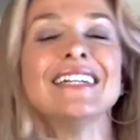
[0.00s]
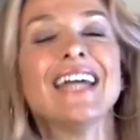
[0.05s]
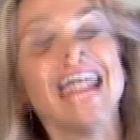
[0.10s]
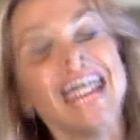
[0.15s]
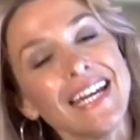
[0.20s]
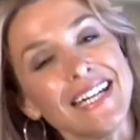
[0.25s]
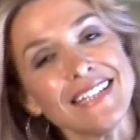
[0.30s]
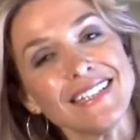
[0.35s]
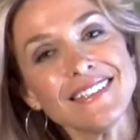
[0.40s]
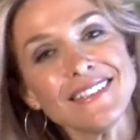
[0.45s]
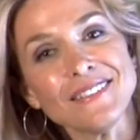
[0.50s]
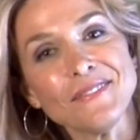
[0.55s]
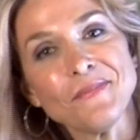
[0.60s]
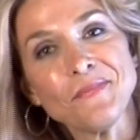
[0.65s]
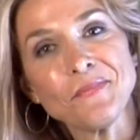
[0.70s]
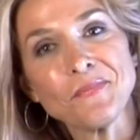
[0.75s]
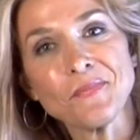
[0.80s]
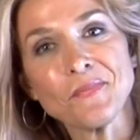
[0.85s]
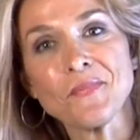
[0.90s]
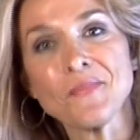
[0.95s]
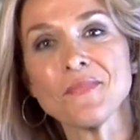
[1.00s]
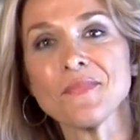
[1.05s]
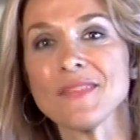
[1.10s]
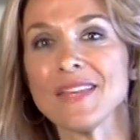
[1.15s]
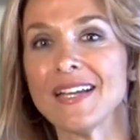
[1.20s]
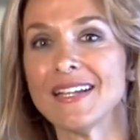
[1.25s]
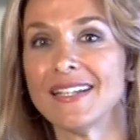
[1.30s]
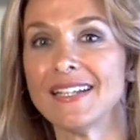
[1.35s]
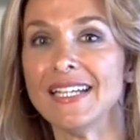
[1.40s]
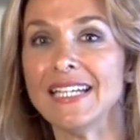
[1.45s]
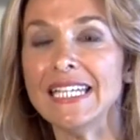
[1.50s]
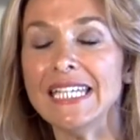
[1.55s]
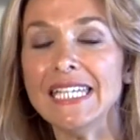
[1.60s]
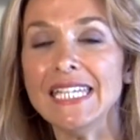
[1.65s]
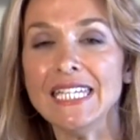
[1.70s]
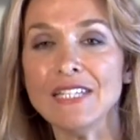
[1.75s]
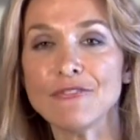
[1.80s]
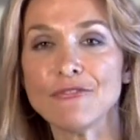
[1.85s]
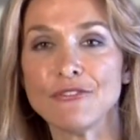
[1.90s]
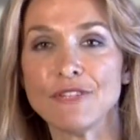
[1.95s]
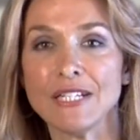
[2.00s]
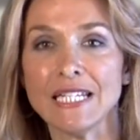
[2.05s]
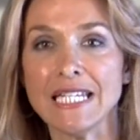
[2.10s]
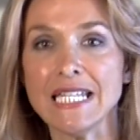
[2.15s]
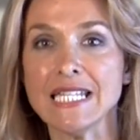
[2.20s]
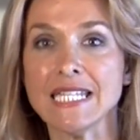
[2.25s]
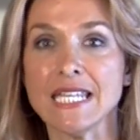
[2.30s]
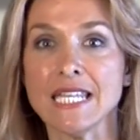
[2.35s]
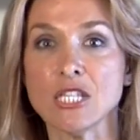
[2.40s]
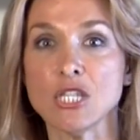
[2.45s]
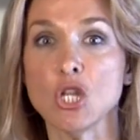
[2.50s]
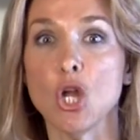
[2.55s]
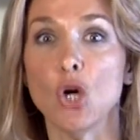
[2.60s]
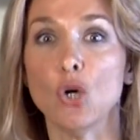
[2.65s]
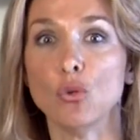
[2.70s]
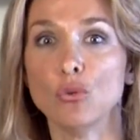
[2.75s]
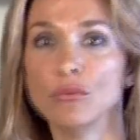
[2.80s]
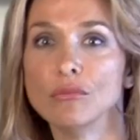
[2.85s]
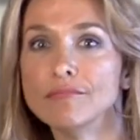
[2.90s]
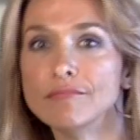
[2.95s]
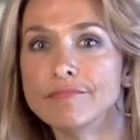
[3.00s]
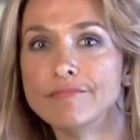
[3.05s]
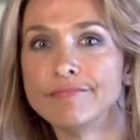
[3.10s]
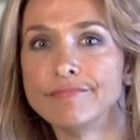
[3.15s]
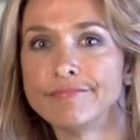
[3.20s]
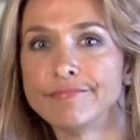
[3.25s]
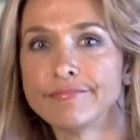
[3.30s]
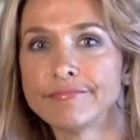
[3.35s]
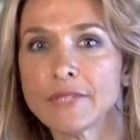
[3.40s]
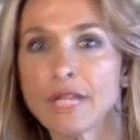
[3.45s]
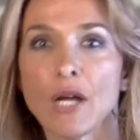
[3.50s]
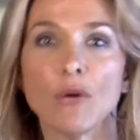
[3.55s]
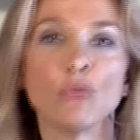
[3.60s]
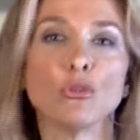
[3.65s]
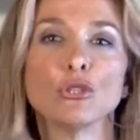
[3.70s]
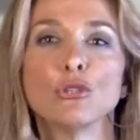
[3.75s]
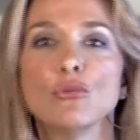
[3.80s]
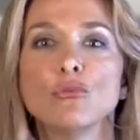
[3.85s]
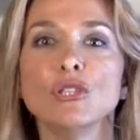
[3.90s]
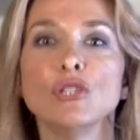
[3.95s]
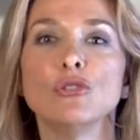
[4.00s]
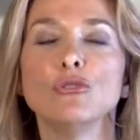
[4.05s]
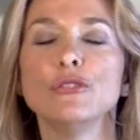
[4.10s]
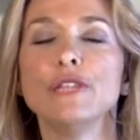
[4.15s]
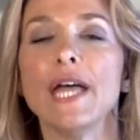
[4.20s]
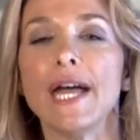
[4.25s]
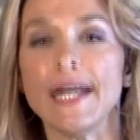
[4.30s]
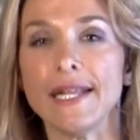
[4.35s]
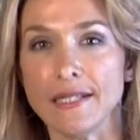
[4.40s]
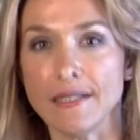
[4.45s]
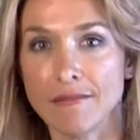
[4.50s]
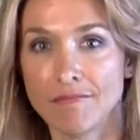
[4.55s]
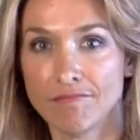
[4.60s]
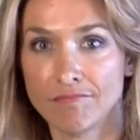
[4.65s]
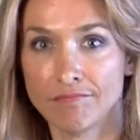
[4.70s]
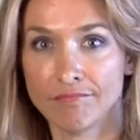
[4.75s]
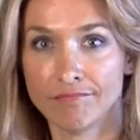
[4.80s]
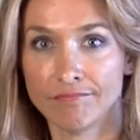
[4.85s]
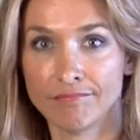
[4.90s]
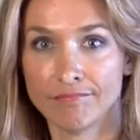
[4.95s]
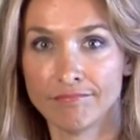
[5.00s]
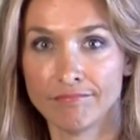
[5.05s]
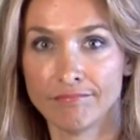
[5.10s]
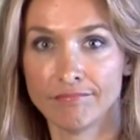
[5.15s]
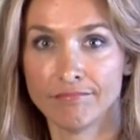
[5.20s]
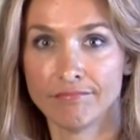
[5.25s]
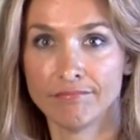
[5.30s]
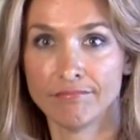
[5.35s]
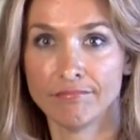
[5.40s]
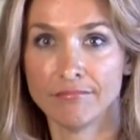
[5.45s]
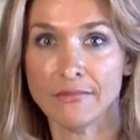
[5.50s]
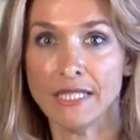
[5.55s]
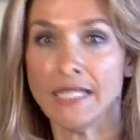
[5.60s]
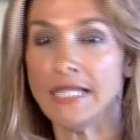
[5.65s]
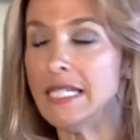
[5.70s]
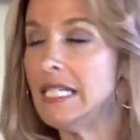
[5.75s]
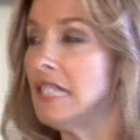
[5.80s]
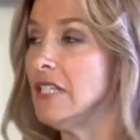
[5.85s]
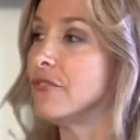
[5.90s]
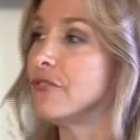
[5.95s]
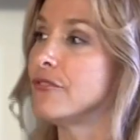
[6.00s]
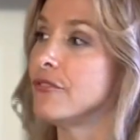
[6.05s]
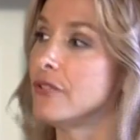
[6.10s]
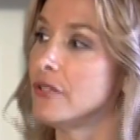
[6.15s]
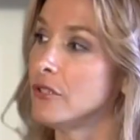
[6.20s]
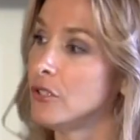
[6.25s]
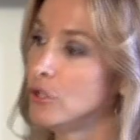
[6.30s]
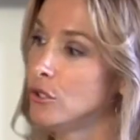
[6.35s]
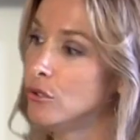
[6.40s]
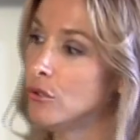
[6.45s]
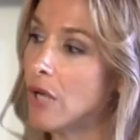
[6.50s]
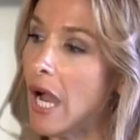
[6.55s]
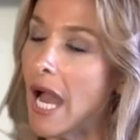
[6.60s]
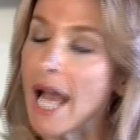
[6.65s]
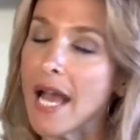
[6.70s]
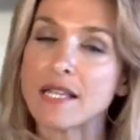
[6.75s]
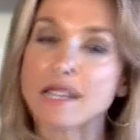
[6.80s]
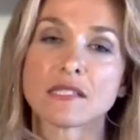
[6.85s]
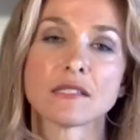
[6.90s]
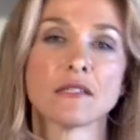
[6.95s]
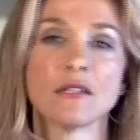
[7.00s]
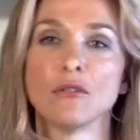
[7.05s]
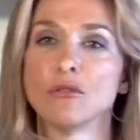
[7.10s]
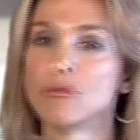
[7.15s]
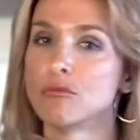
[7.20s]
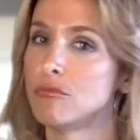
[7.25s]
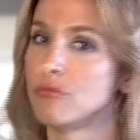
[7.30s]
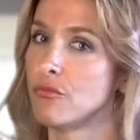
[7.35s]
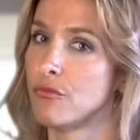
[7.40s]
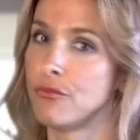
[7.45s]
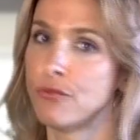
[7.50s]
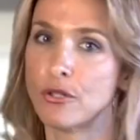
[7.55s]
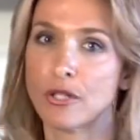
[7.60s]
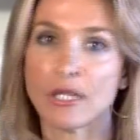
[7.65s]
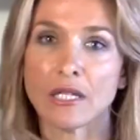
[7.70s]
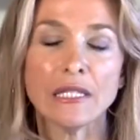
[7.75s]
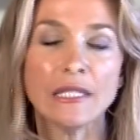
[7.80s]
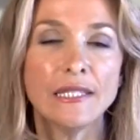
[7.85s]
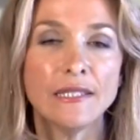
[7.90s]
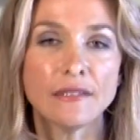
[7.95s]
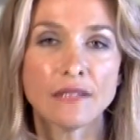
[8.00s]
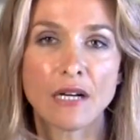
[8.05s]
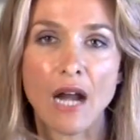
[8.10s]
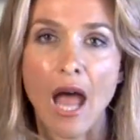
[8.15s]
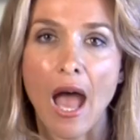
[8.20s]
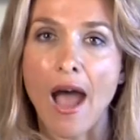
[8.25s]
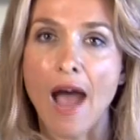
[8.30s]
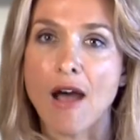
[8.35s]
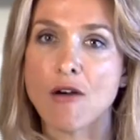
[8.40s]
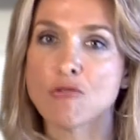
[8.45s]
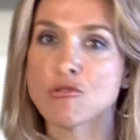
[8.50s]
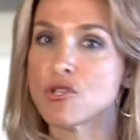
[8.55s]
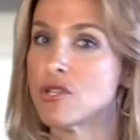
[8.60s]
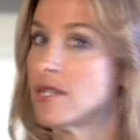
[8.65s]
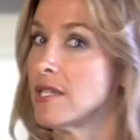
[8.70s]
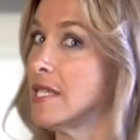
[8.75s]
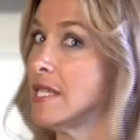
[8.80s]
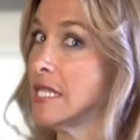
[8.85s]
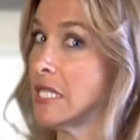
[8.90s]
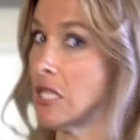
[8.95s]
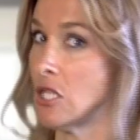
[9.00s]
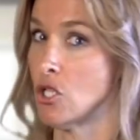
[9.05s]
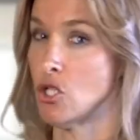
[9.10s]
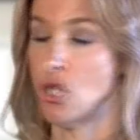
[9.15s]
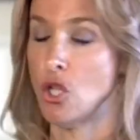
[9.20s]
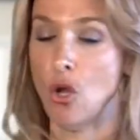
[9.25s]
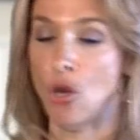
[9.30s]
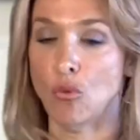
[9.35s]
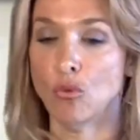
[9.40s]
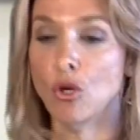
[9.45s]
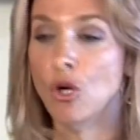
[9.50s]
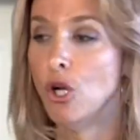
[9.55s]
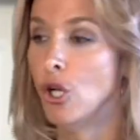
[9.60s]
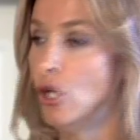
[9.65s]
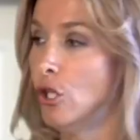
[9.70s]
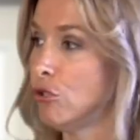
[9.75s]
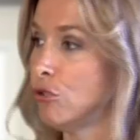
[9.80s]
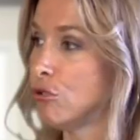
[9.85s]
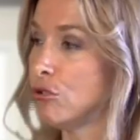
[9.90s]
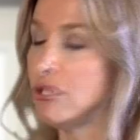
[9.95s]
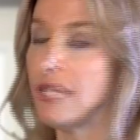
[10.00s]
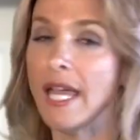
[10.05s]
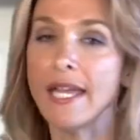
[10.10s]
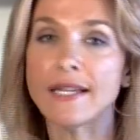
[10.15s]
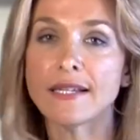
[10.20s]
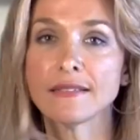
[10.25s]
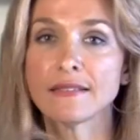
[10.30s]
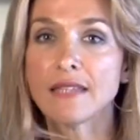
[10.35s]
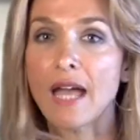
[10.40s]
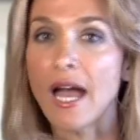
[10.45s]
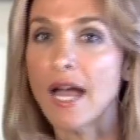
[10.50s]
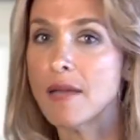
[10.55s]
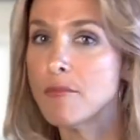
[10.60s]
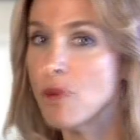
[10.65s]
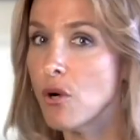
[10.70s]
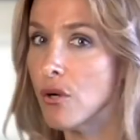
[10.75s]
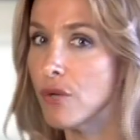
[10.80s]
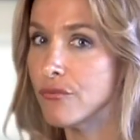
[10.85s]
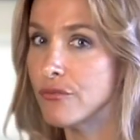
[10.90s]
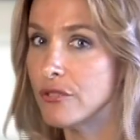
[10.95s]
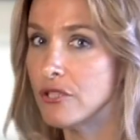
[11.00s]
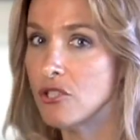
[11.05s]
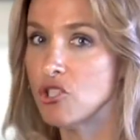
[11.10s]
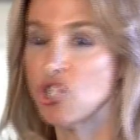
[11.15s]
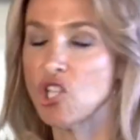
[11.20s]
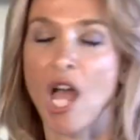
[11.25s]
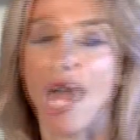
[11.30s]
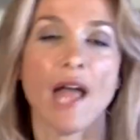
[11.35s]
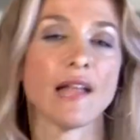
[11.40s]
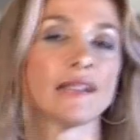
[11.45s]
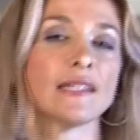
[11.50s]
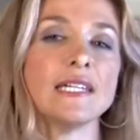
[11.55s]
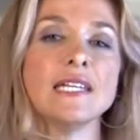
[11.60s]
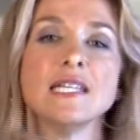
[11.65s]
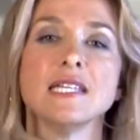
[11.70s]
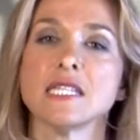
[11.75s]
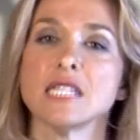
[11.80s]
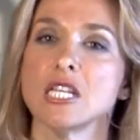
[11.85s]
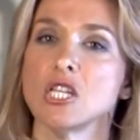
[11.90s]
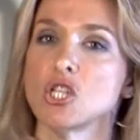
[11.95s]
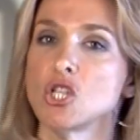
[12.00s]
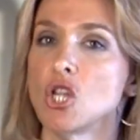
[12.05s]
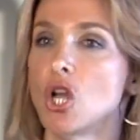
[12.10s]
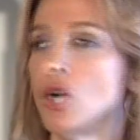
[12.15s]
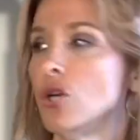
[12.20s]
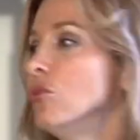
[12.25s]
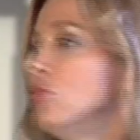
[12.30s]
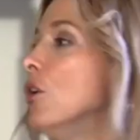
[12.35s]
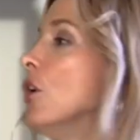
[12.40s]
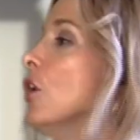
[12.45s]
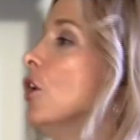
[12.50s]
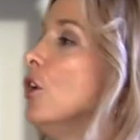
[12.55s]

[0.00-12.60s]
And if he says no, what do we do then? If you ask for a cleaner house, he says no. To take a time off with the child, he says no.